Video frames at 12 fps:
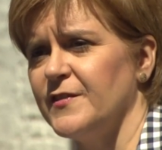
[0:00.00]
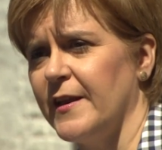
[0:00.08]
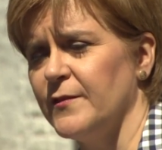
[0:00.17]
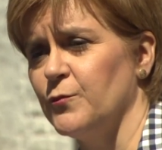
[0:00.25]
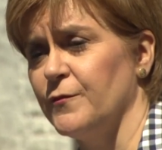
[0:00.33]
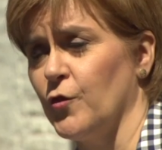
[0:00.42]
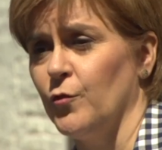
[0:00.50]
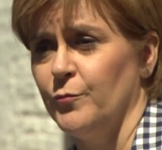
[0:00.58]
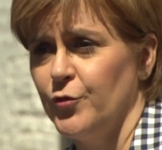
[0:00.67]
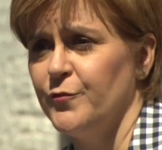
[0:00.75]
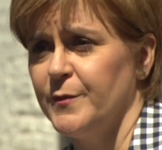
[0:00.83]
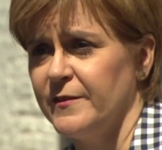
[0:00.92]
said we've got
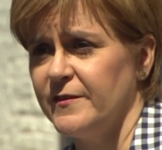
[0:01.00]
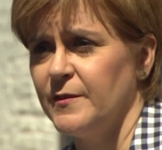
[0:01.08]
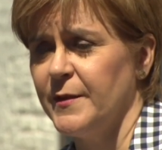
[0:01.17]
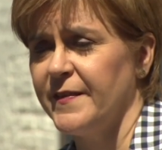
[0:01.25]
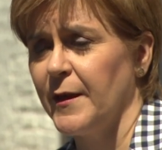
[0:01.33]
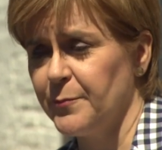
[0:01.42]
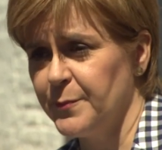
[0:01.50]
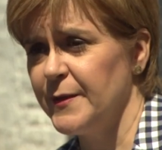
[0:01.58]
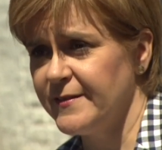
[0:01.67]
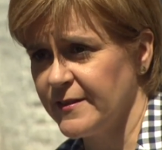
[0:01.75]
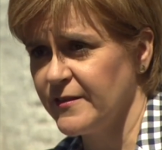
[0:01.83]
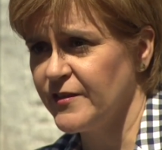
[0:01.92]
improvements to make. That
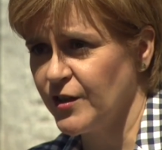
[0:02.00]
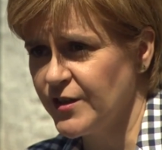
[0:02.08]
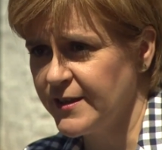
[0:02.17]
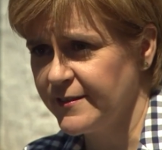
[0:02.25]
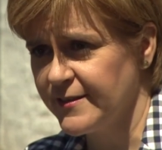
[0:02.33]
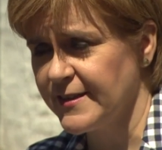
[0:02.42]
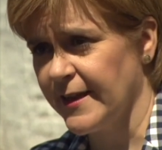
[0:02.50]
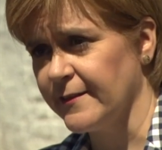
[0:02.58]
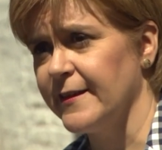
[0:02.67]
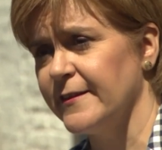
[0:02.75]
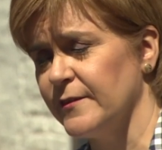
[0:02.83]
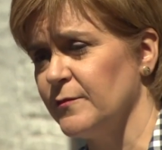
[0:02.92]
PISA study,
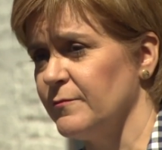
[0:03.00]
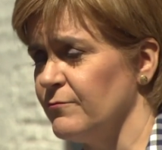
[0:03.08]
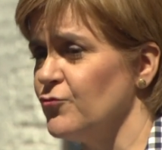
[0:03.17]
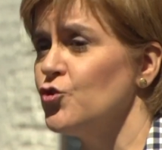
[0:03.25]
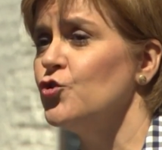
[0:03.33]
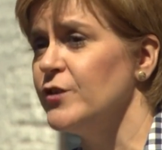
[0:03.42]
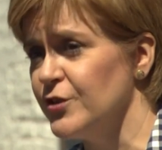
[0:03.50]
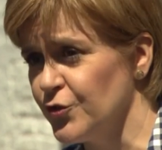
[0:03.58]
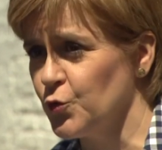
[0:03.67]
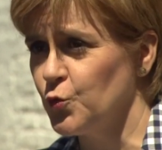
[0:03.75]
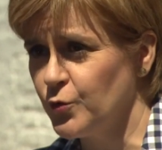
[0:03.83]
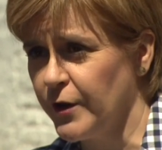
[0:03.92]
incidentally, is two years
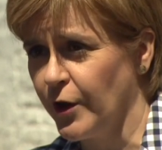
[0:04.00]
old